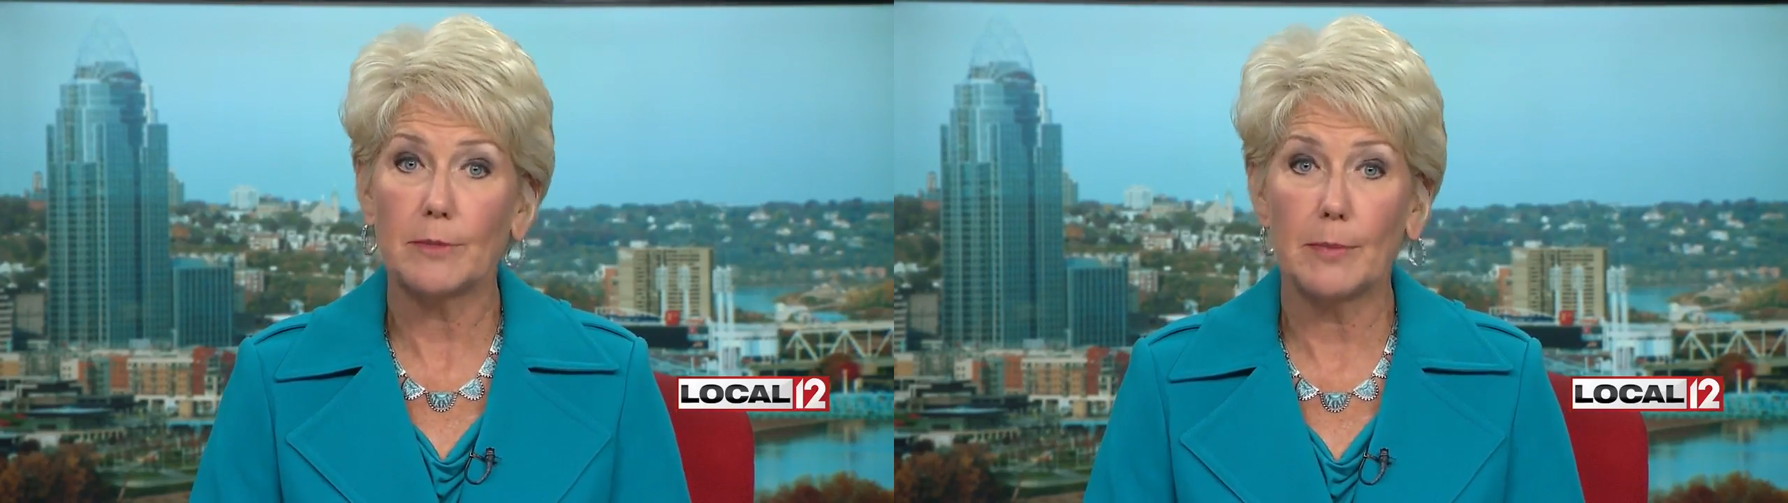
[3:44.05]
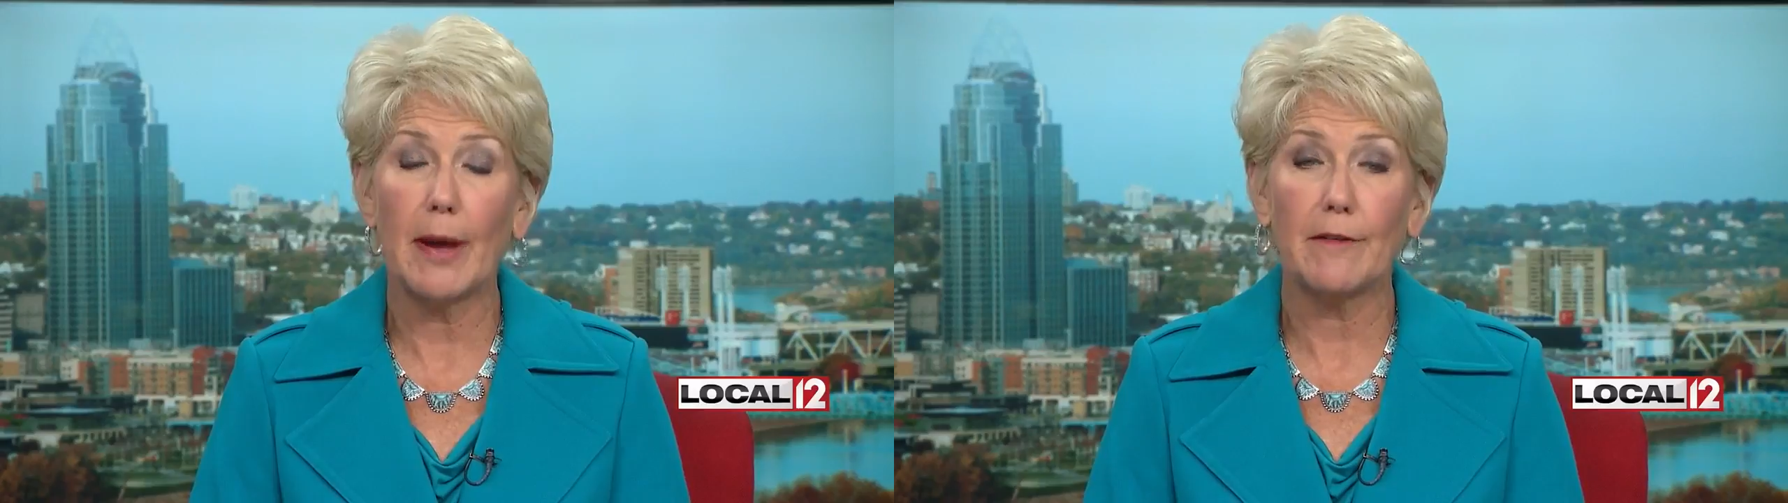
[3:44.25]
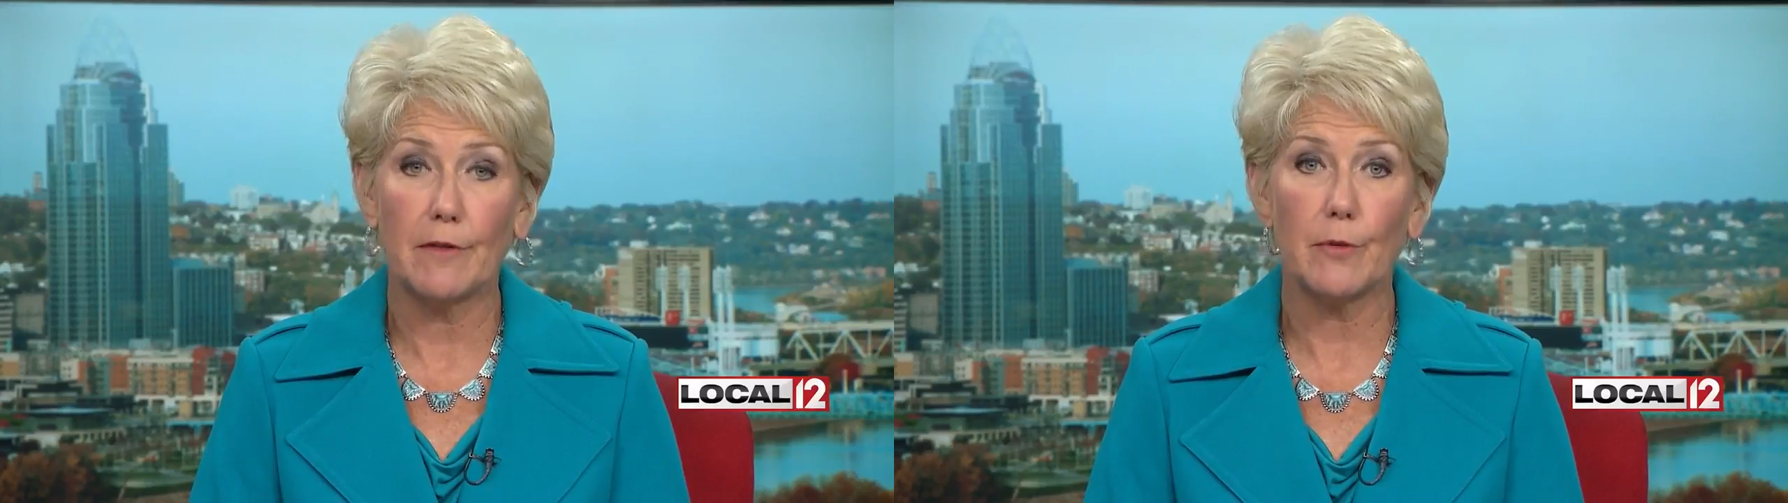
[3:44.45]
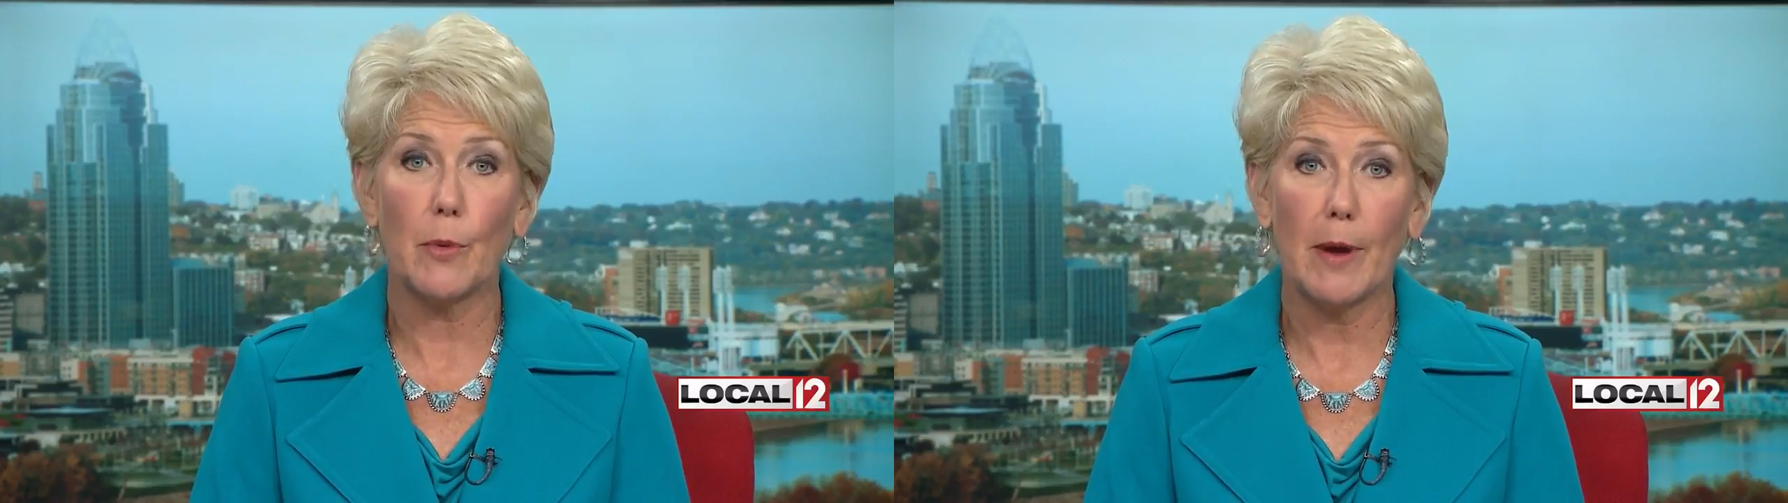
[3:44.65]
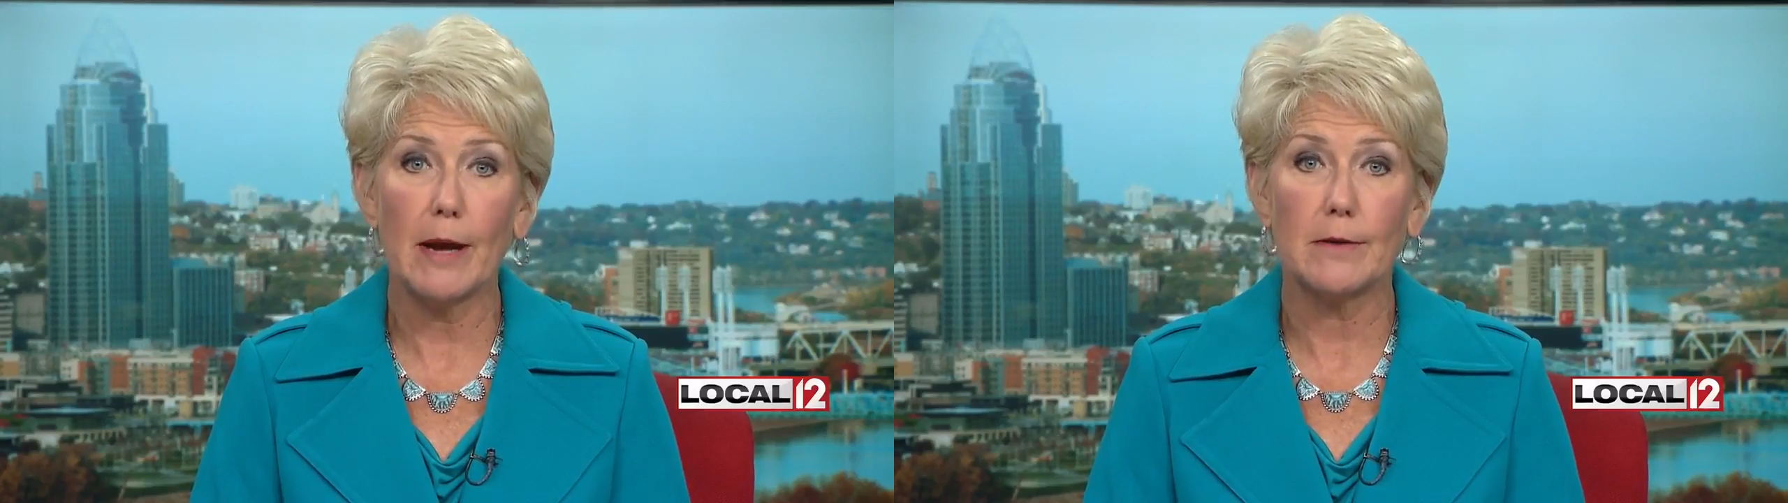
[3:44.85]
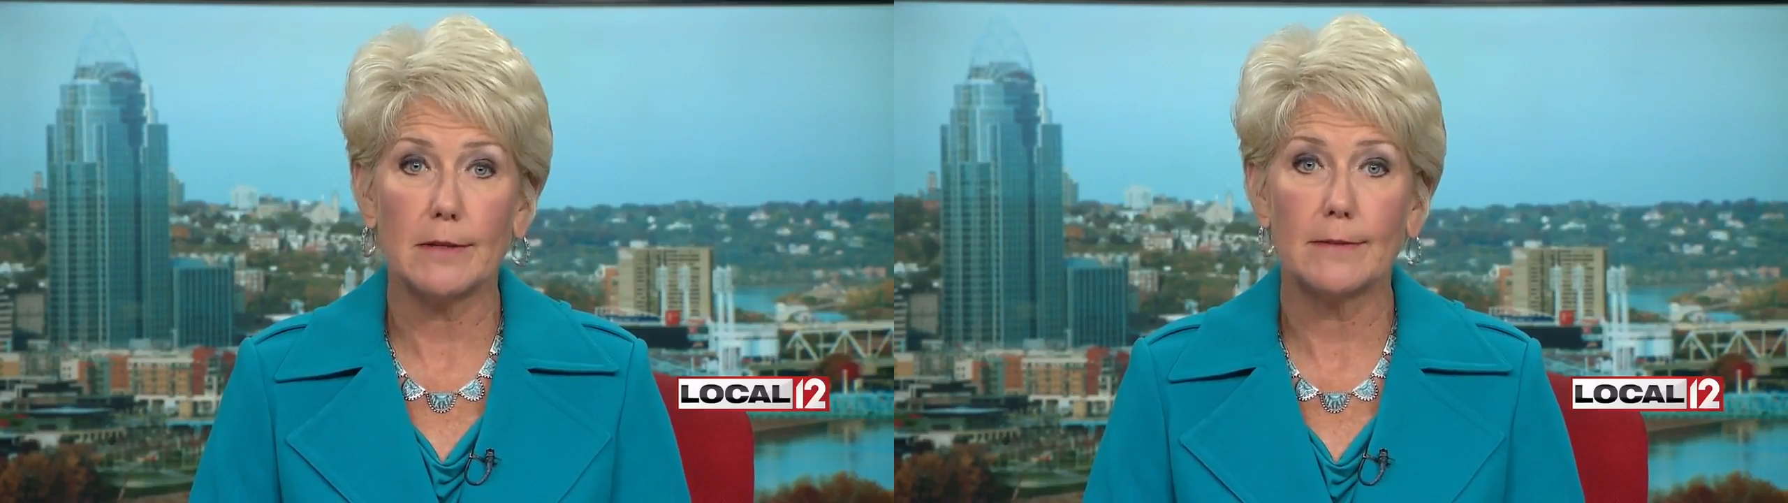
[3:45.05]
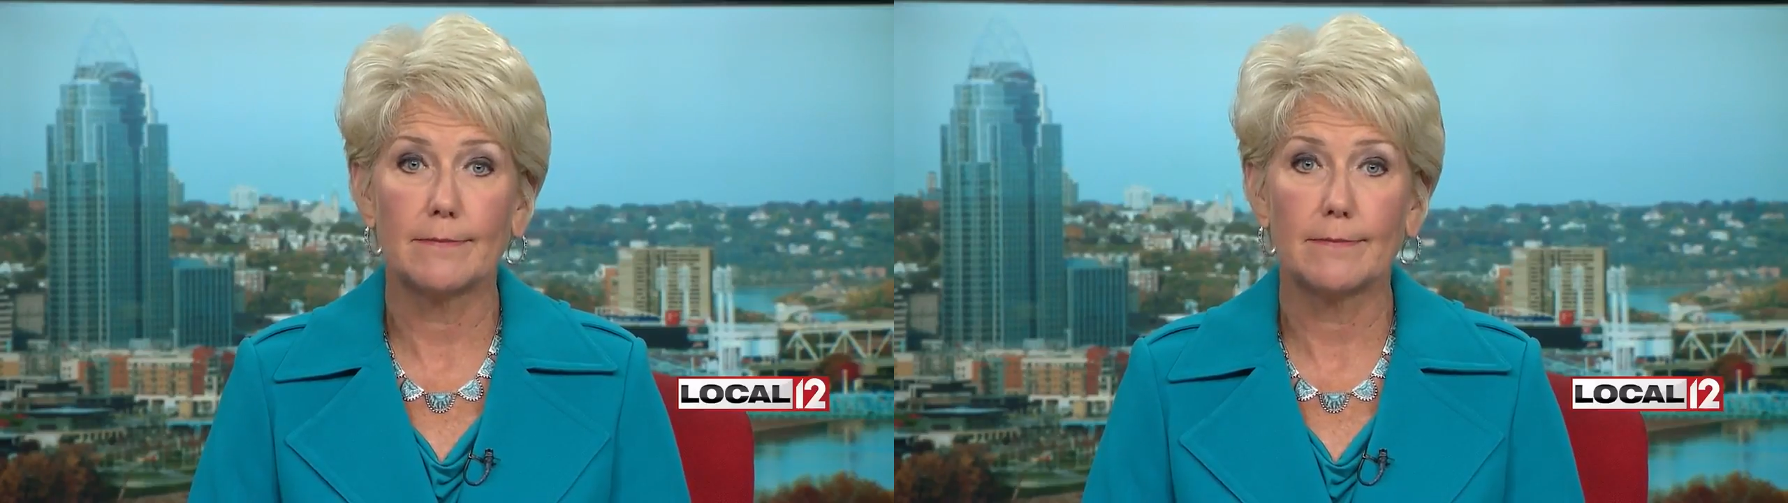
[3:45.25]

to pay for the repairs.